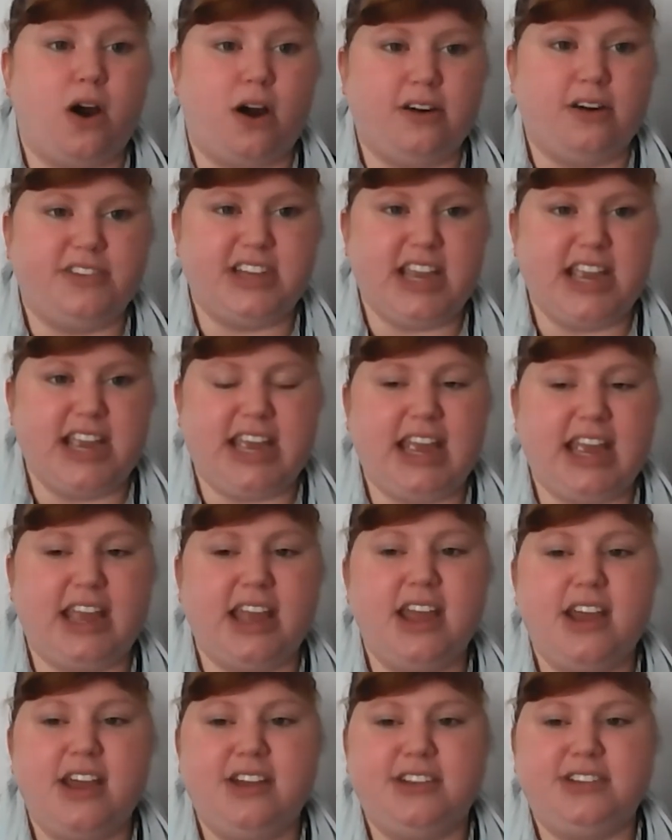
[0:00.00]
are
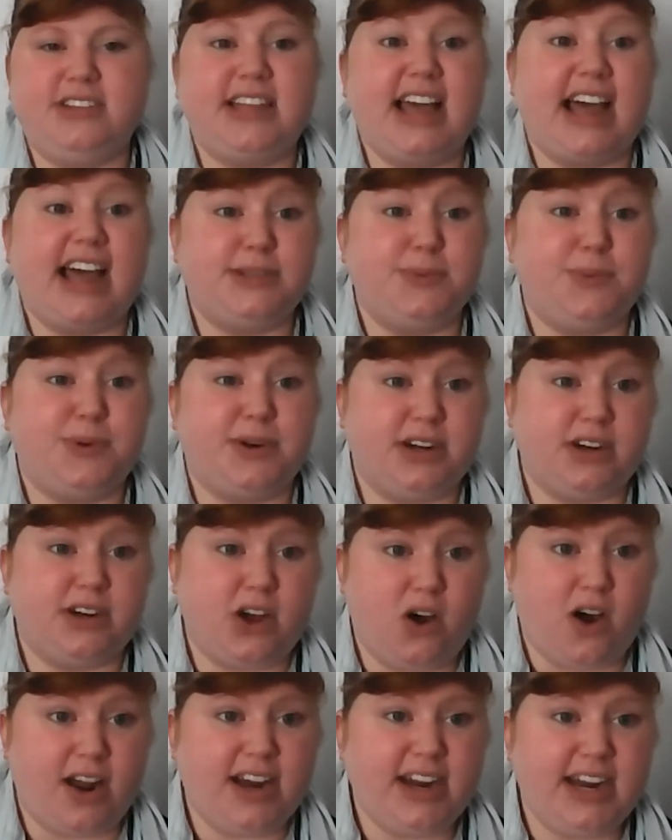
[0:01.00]
taking. So that's what an
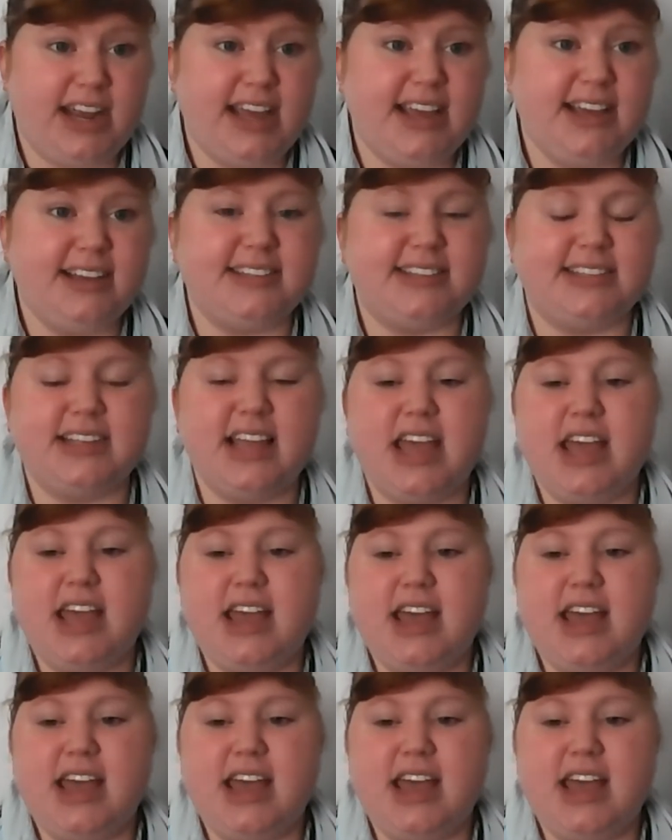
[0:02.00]
audit is.